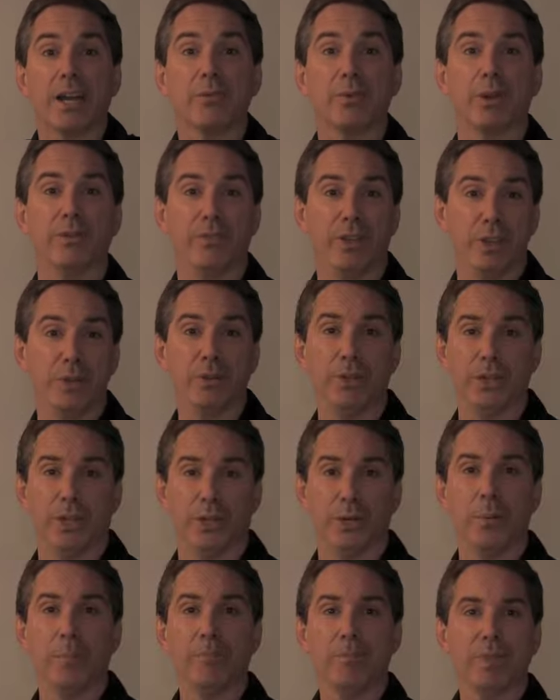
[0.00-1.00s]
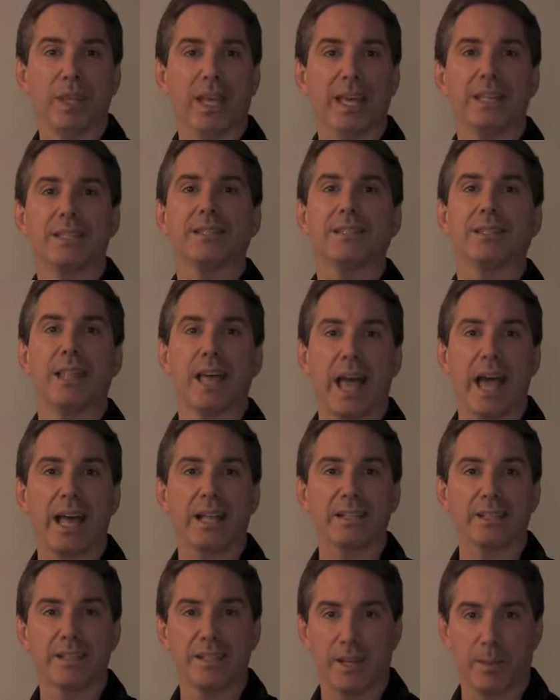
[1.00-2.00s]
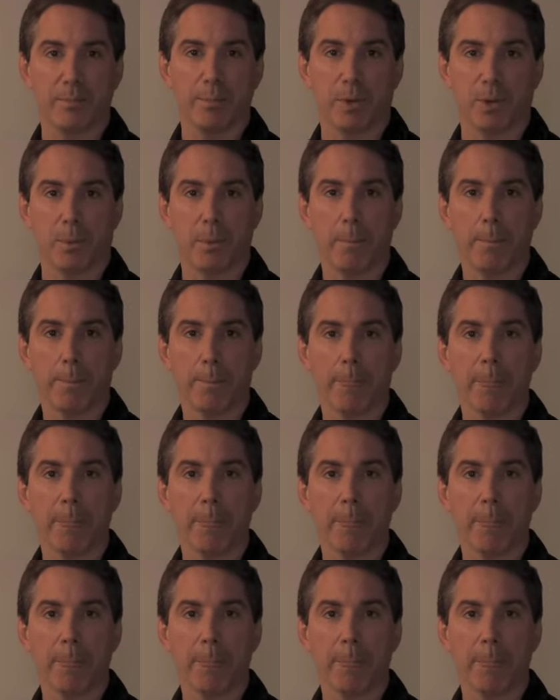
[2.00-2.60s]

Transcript: review you? It's that simple.